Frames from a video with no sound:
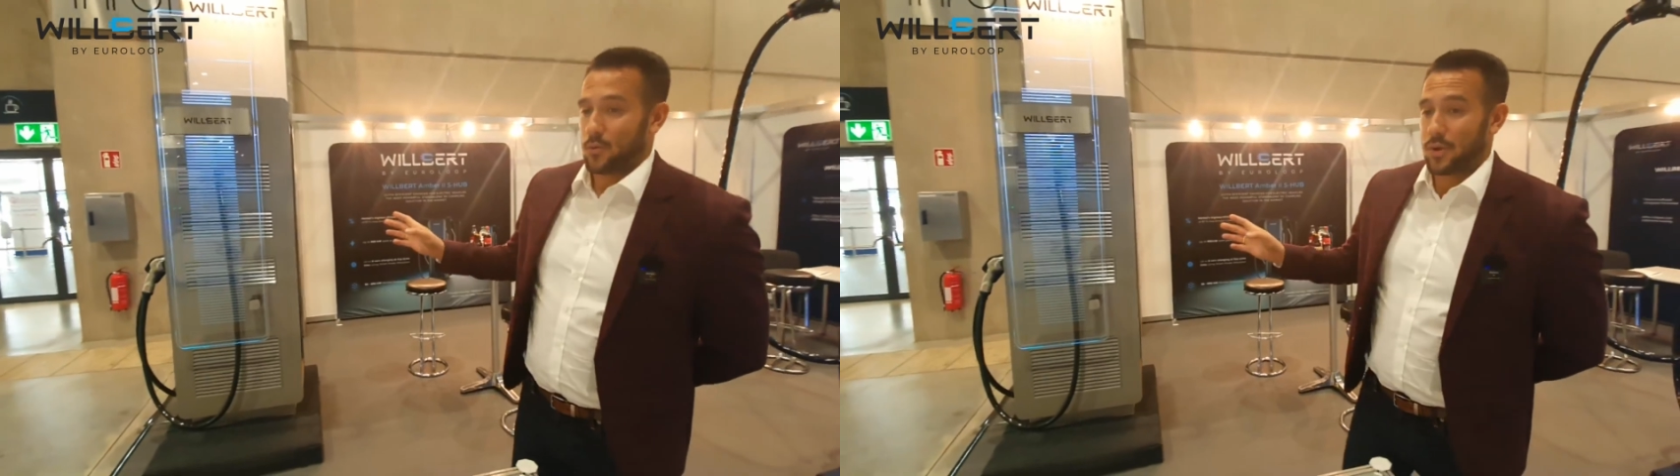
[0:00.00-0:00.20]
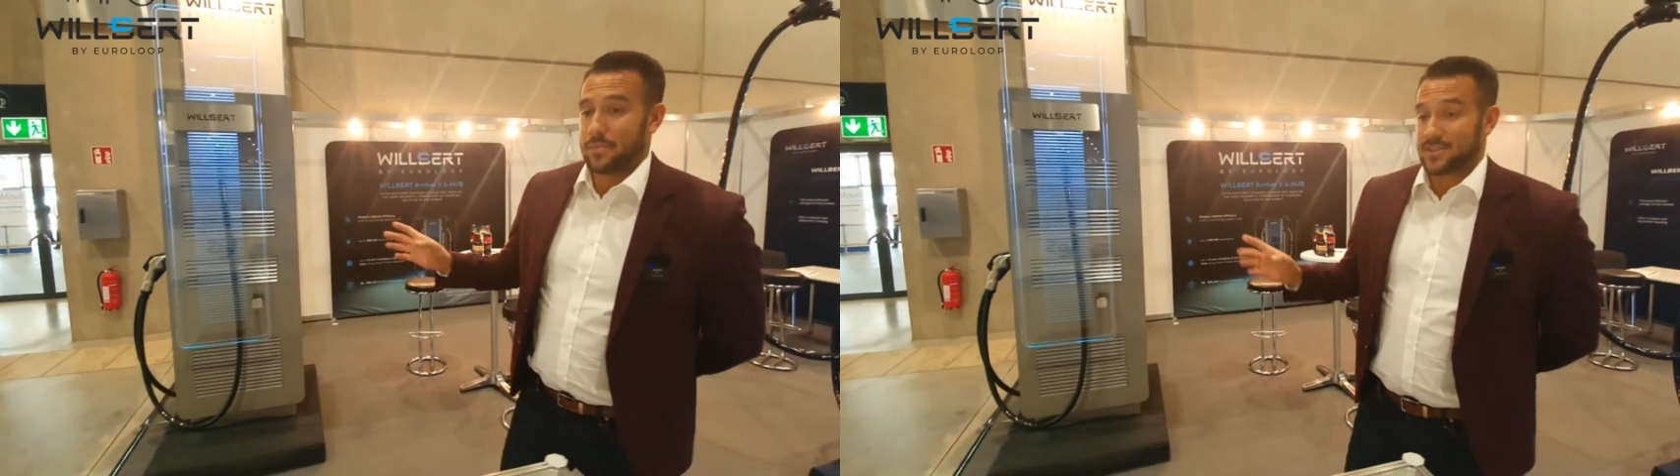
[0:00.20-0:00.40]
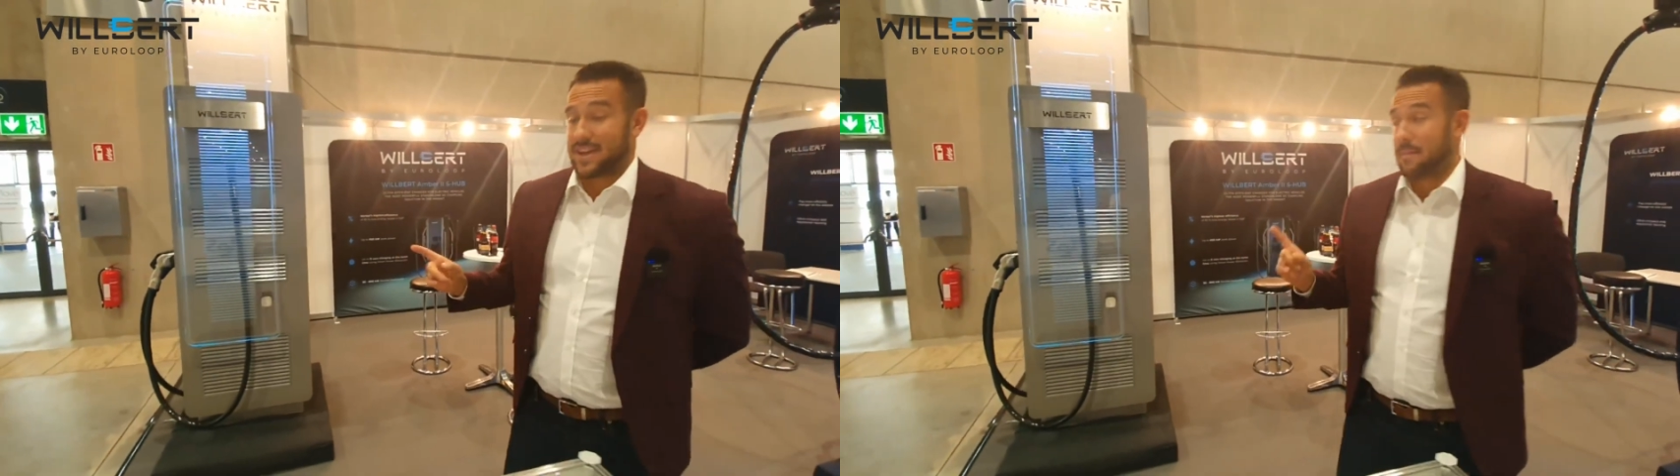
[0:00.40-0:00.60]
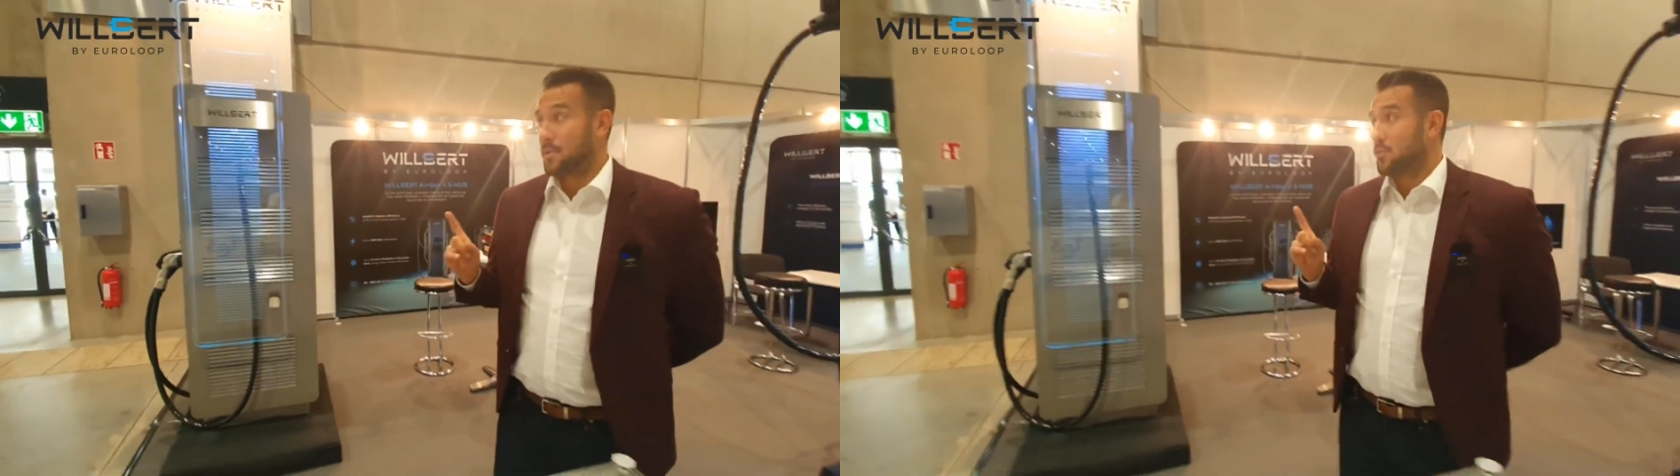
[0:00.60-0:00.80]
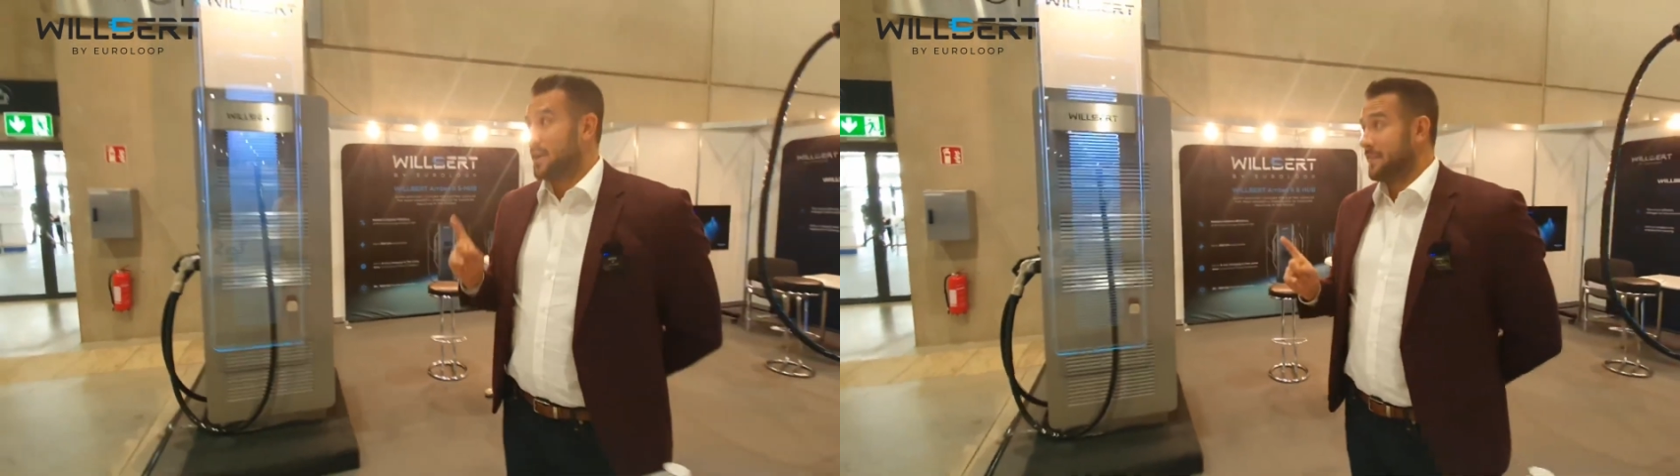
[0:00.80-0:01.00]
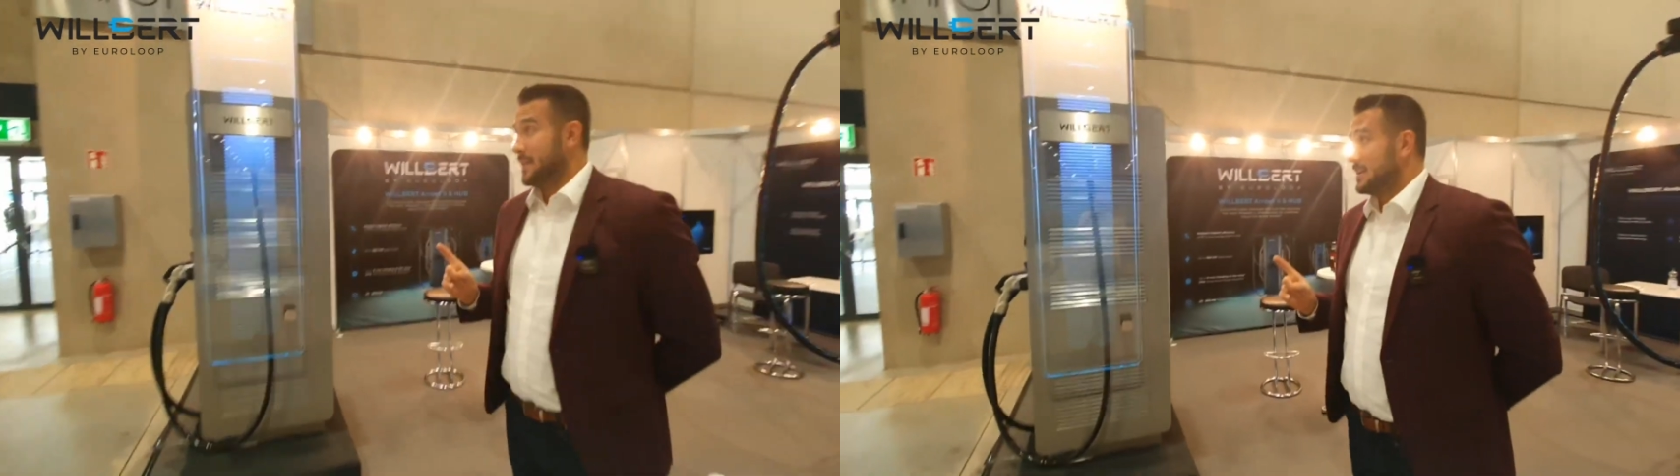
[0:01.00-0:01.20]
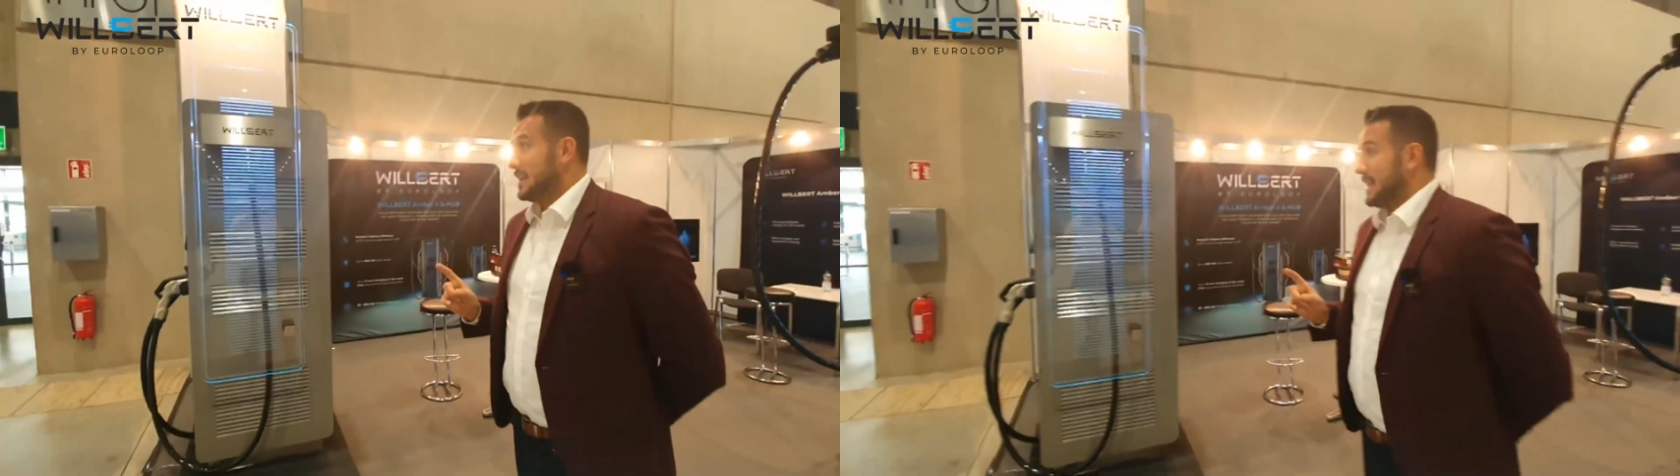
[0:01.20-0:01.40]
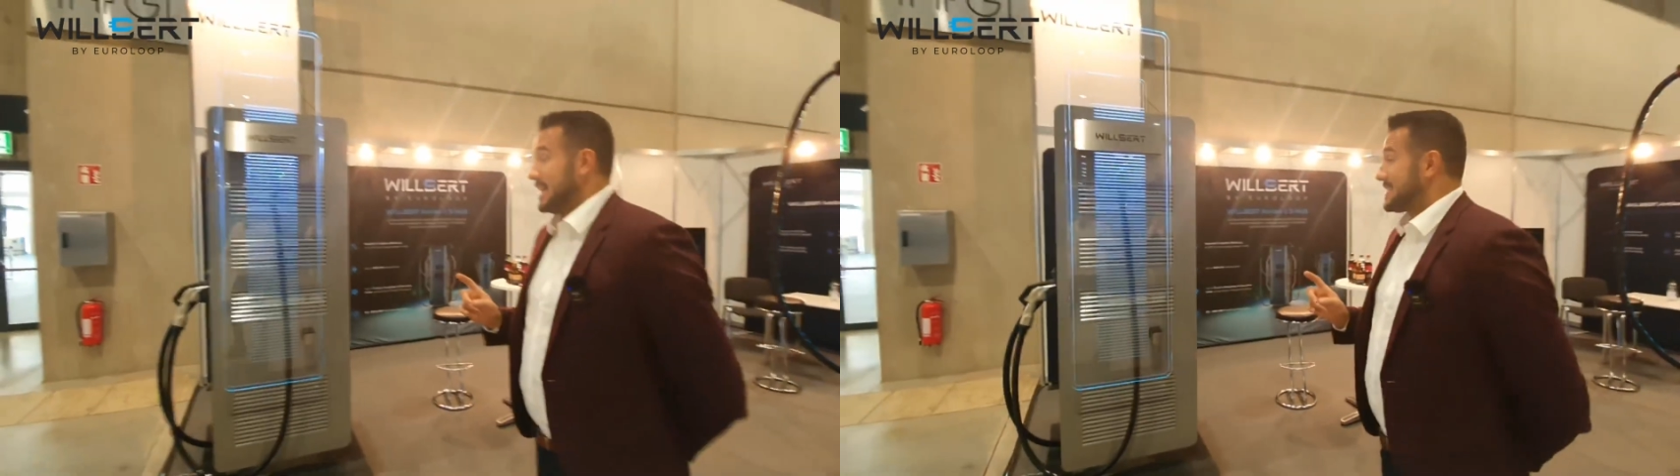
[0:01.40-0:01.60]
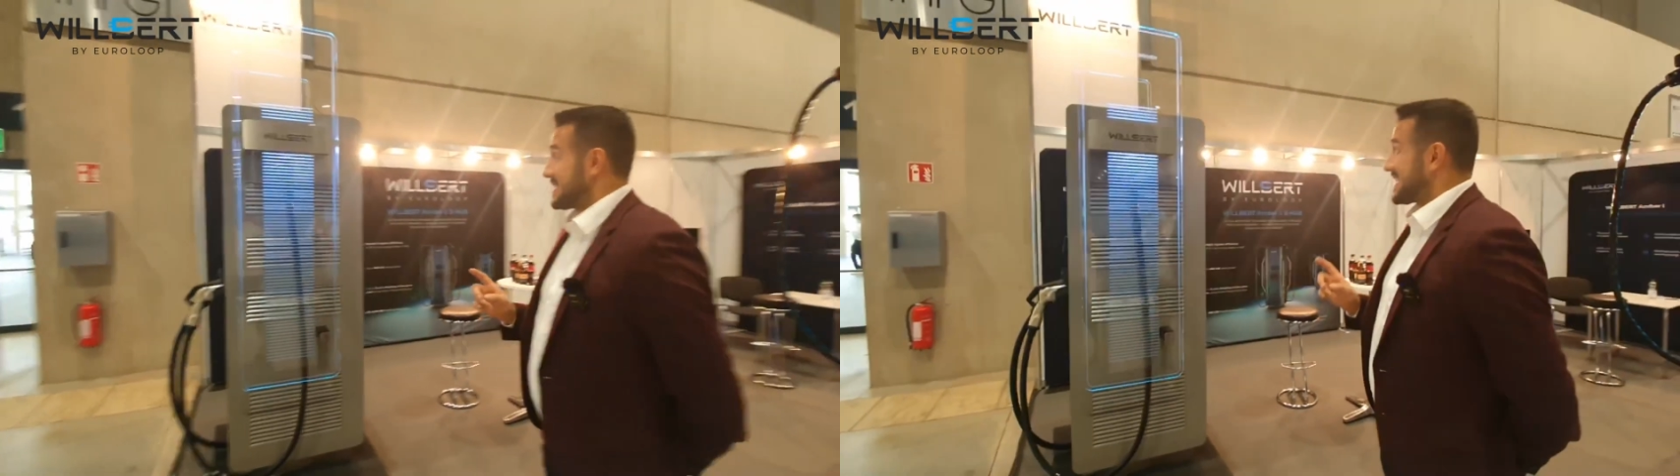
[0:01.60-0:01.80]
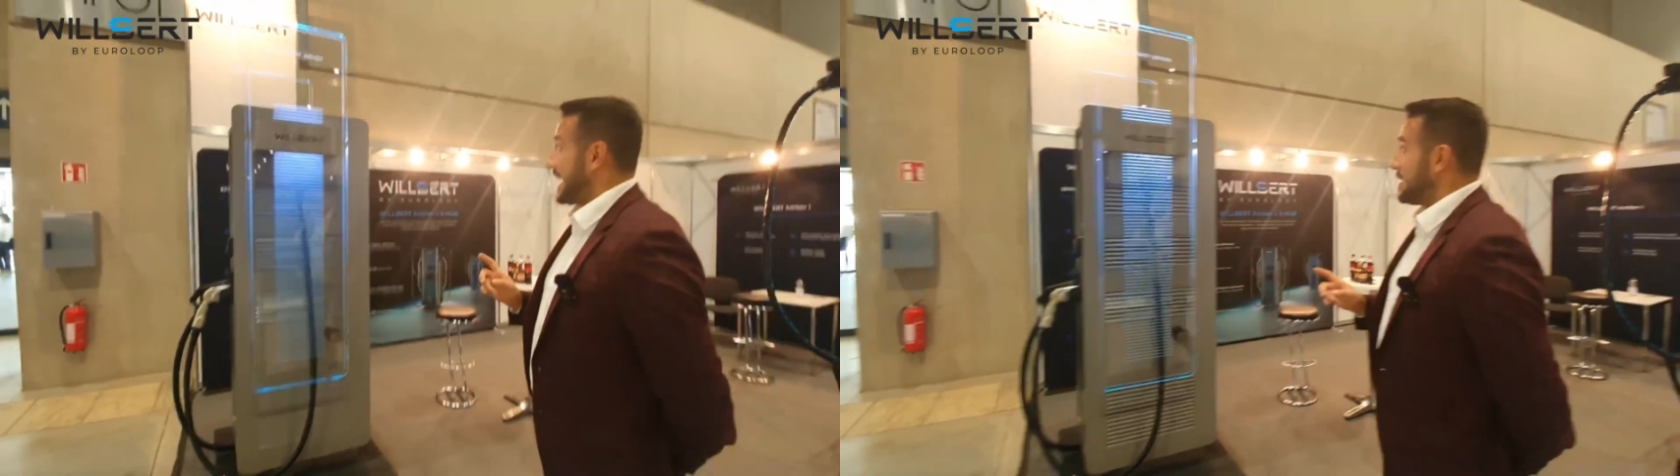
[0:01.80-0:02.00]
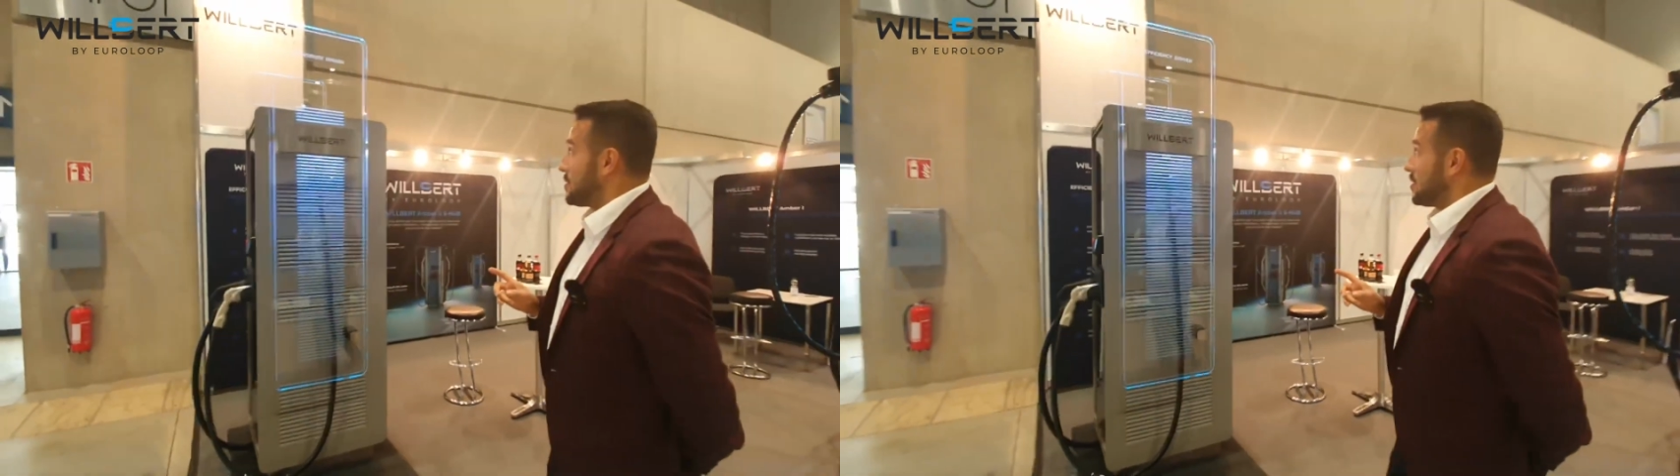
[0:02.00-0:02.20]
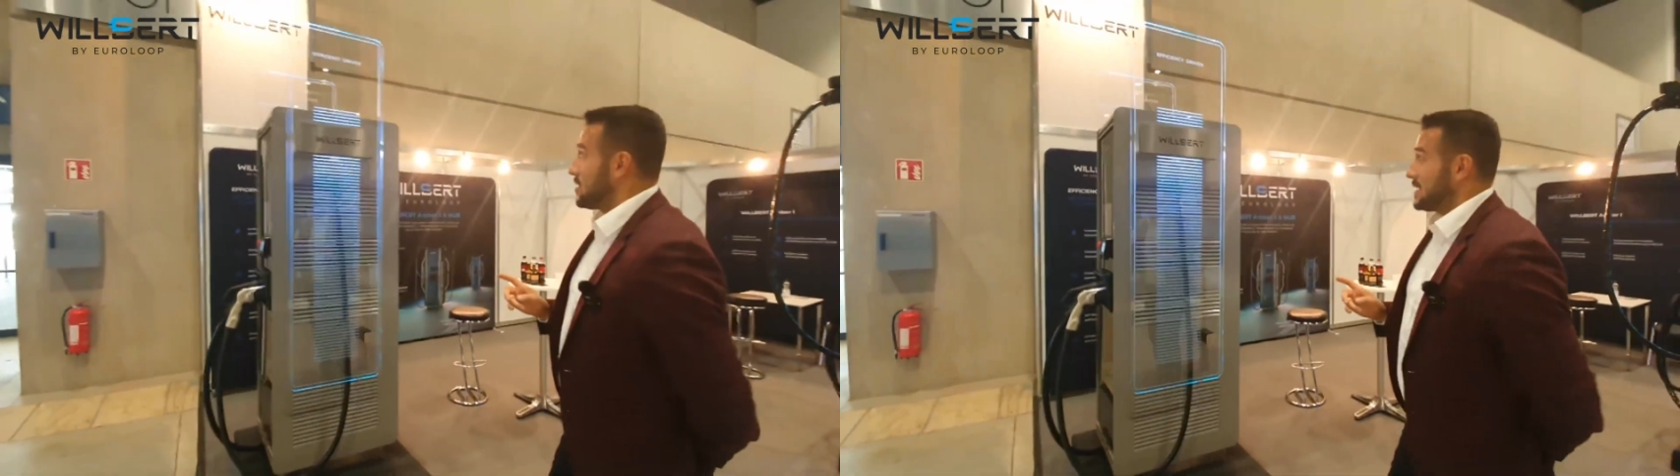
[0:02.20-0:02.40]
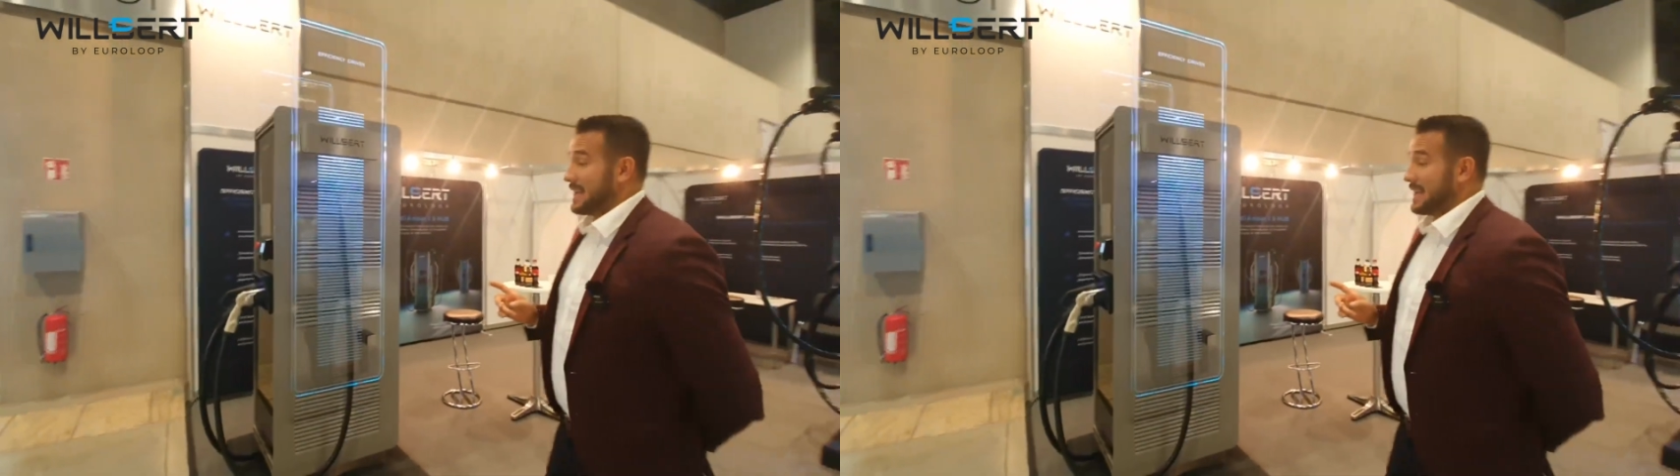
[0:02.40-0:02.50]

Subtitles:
WILLBERT Amber 1. It's a scalable